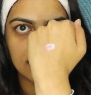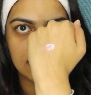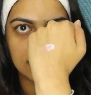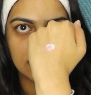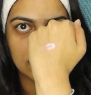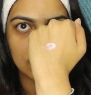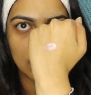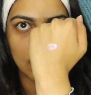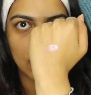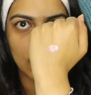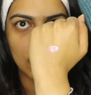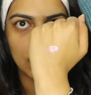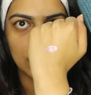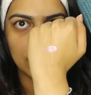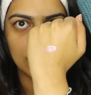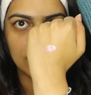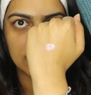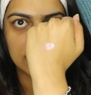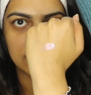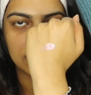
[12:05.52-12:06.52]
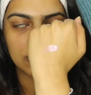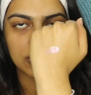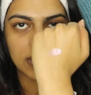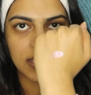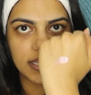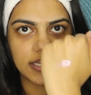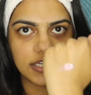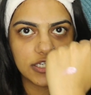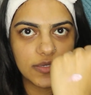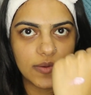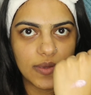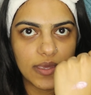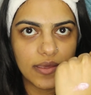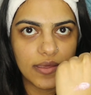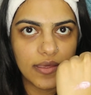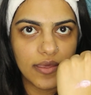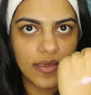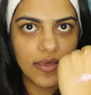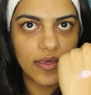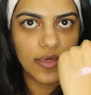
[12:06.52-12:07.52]
It's got a luminous shine to
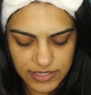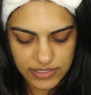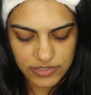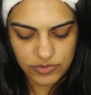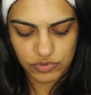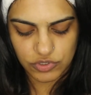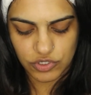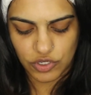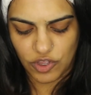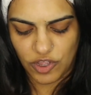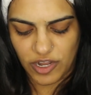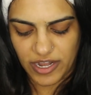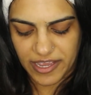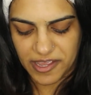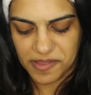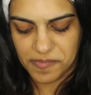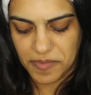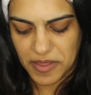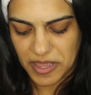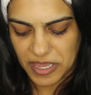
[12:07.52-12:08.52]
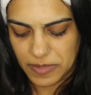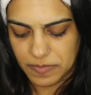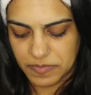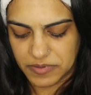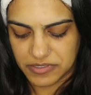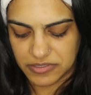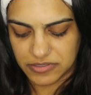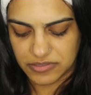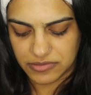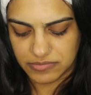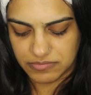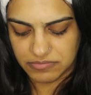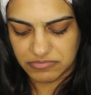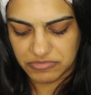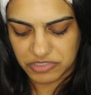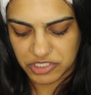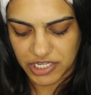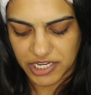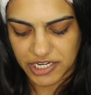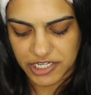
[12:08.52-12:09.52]
it. It has also got like a purple
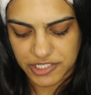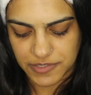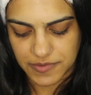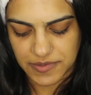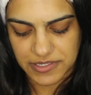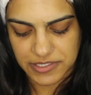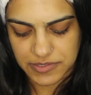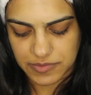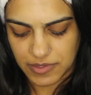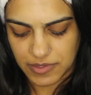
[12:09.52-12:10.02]
shine to it as